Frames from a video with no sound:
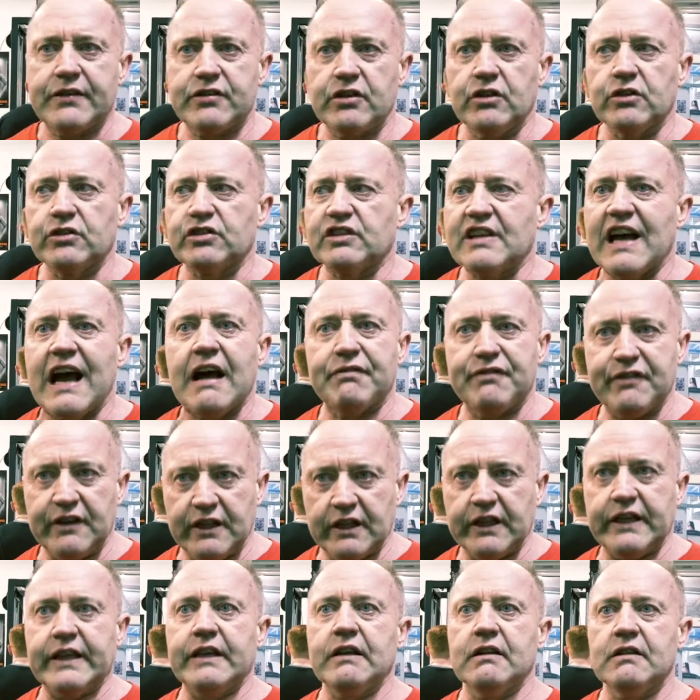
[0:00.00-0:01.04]
So you'll start
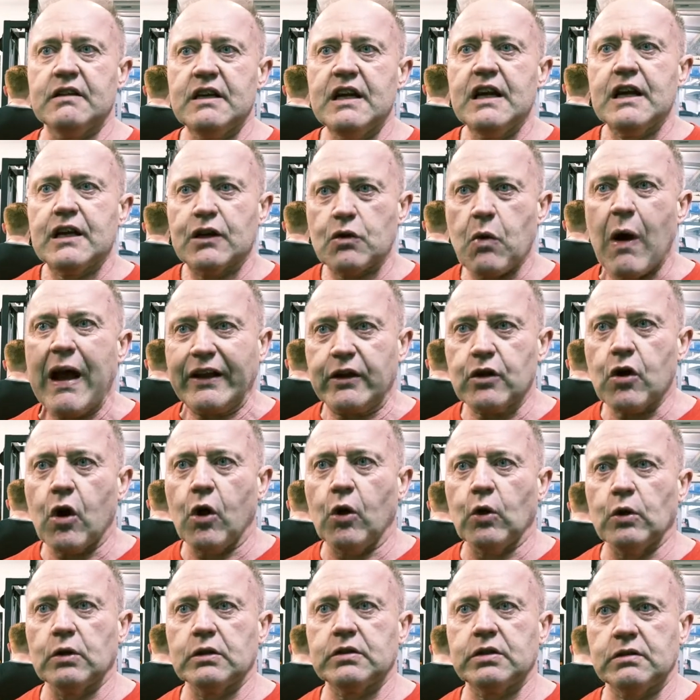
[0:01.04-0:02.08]
feeling quite
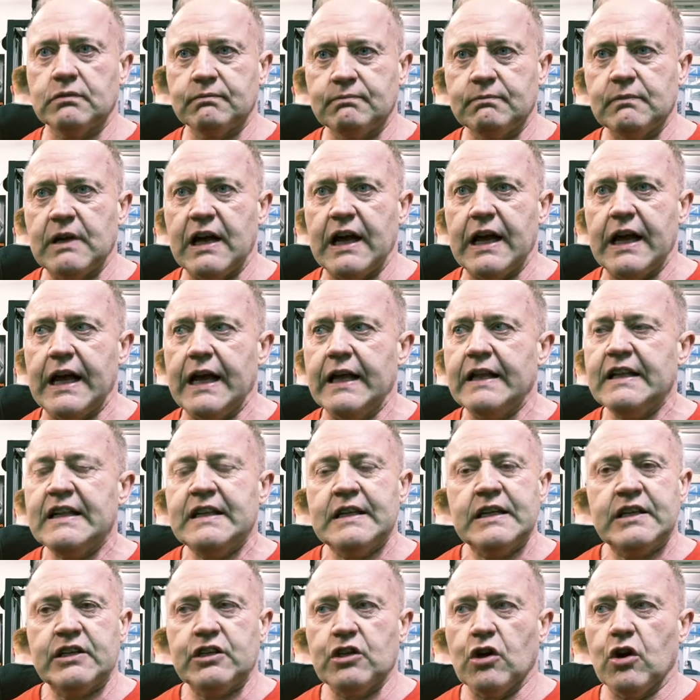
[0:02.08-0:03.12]
cold,
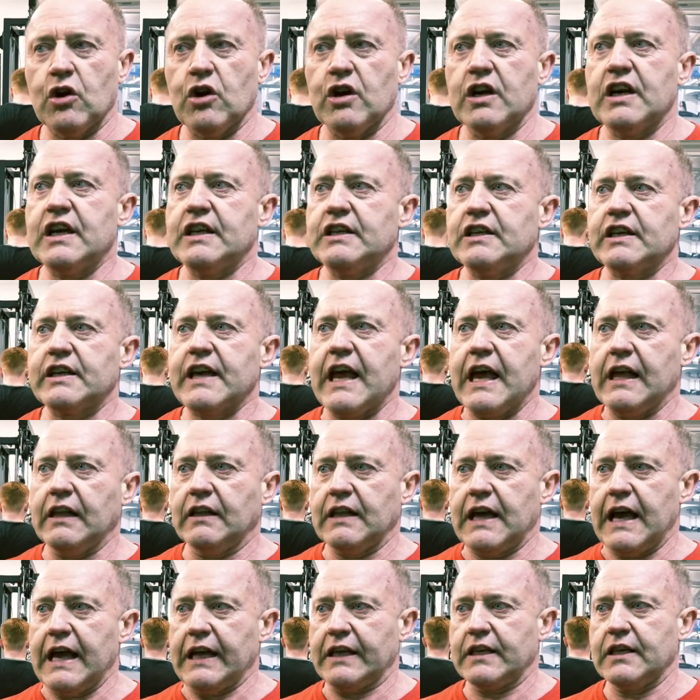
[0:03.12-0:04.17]
you know, and you get
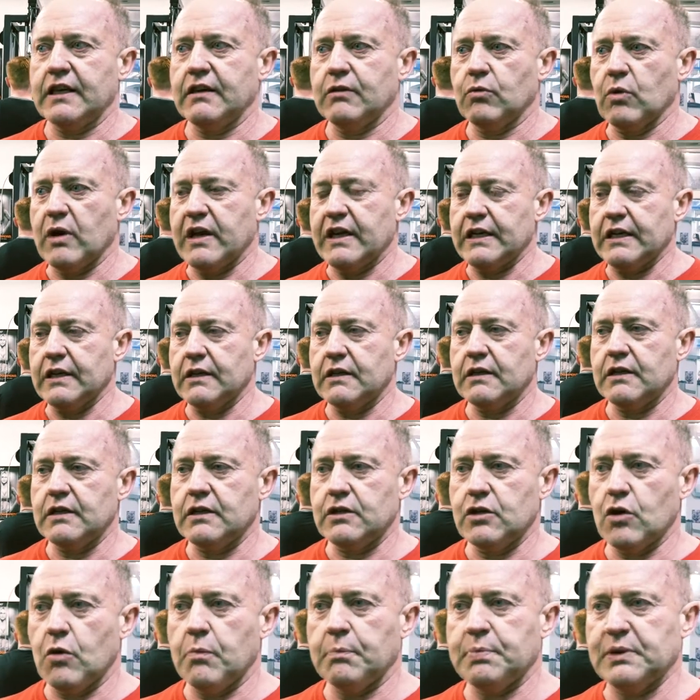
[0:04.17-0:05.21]
like where you
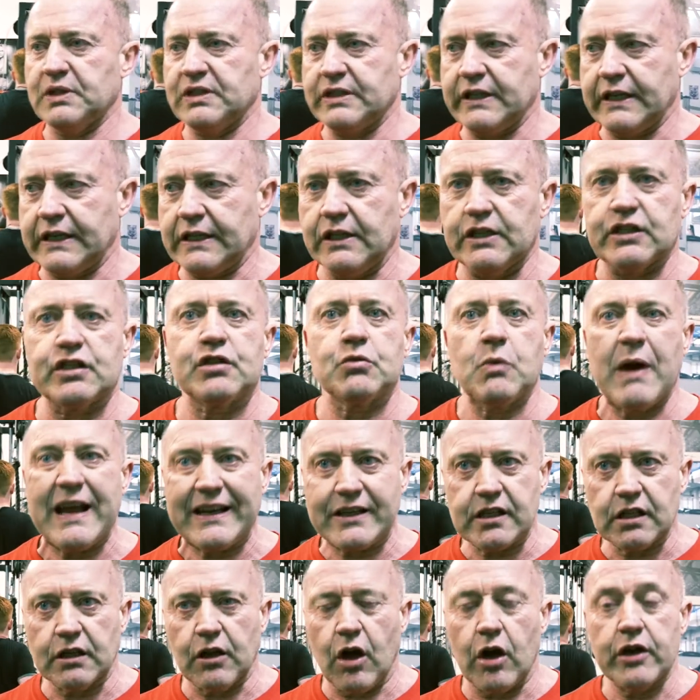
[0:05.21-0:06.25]
don't particularly
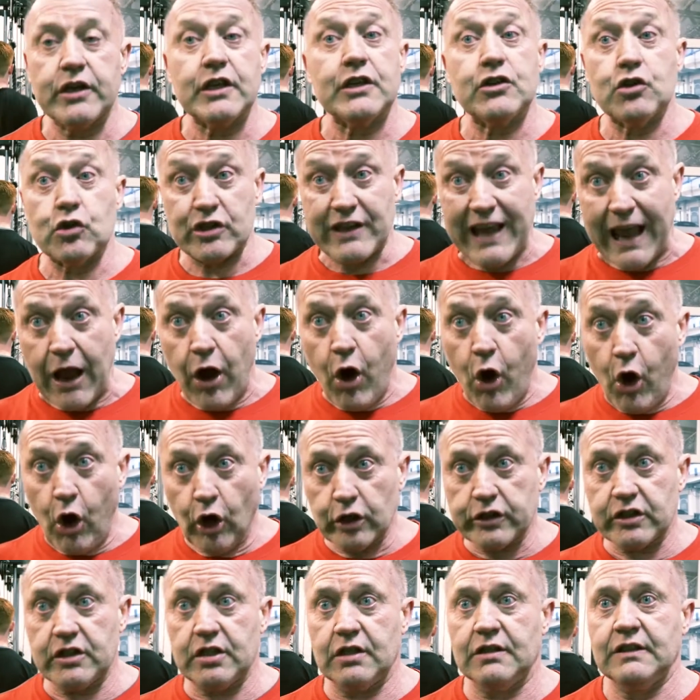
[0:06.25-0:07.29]
sweat a lot, you just get
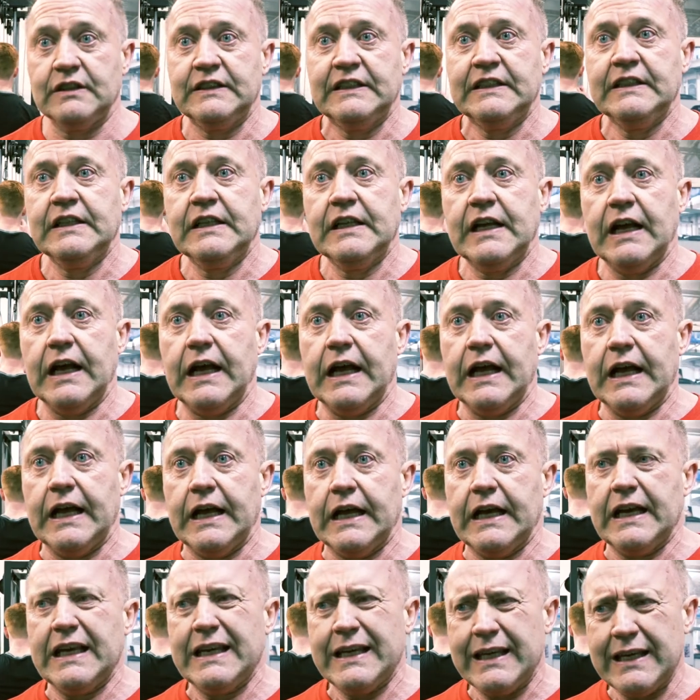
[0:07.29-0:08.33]
hot.
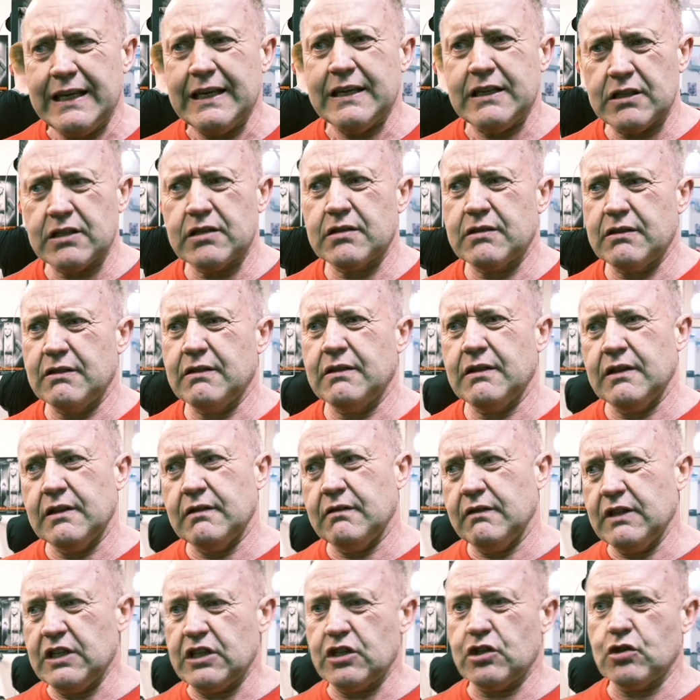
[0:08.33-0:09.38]

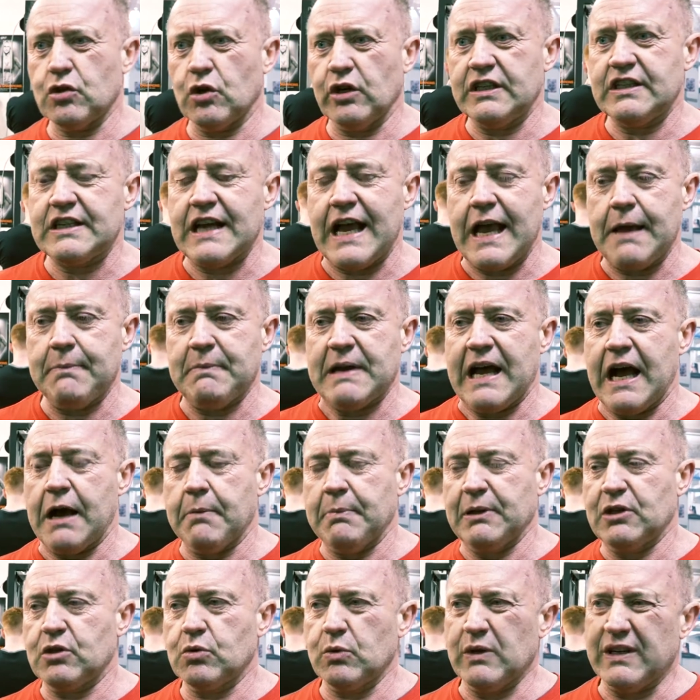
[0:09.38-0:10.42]
It's this sort of time now,
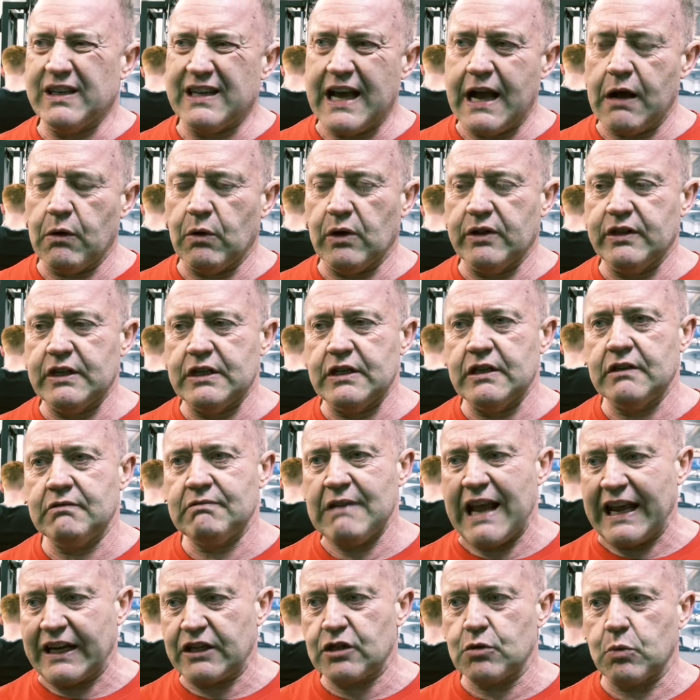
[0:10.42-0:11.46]
between now and the
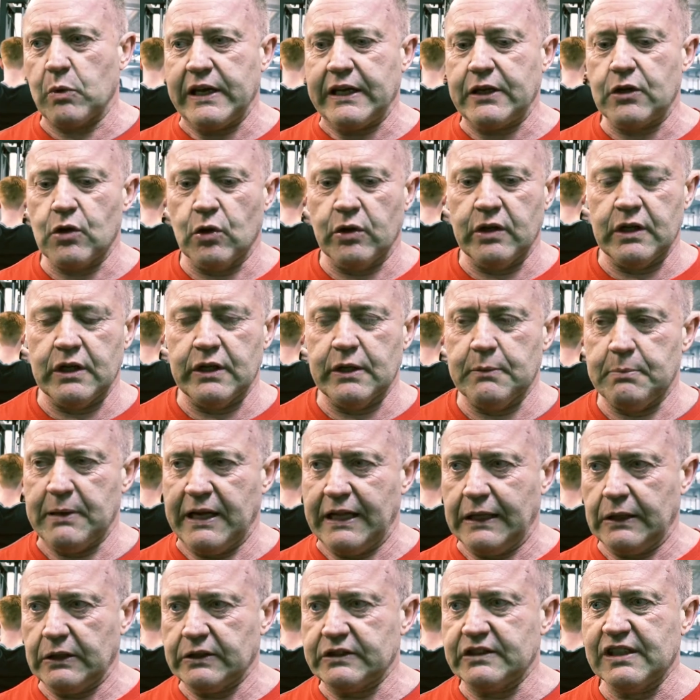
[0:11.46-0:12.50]
next week under the
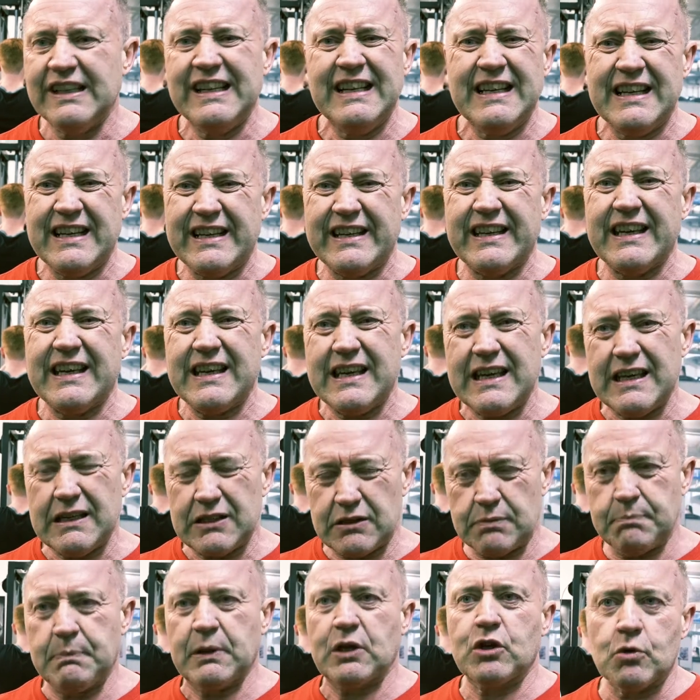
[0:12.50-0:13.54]
belt, it
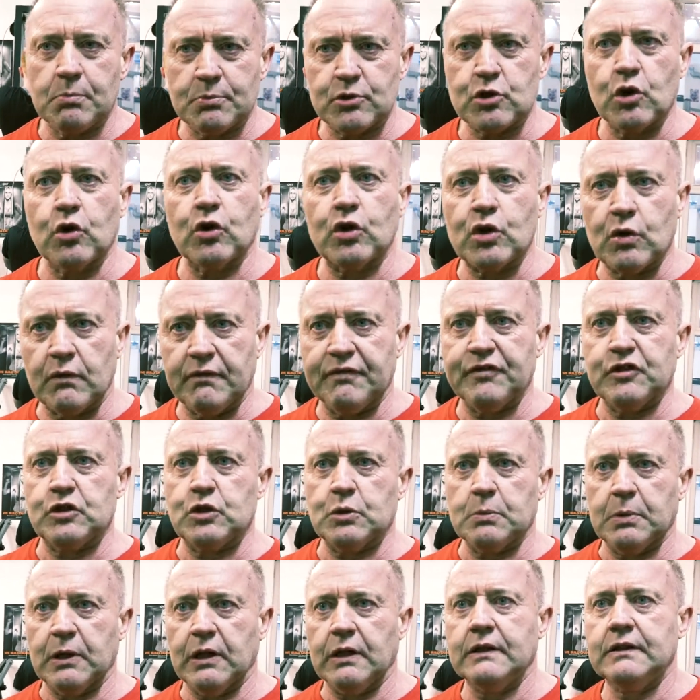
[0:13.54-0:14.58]
becomes
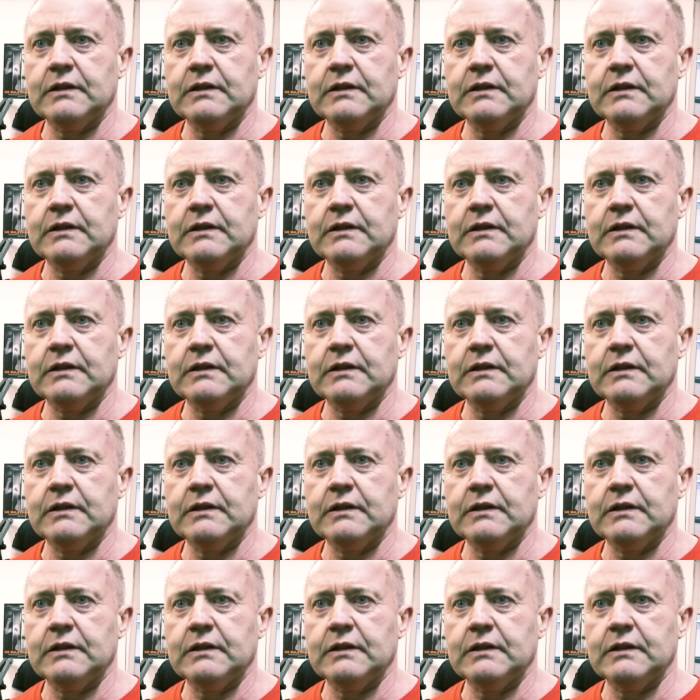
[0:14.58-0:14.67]
uncomfortable,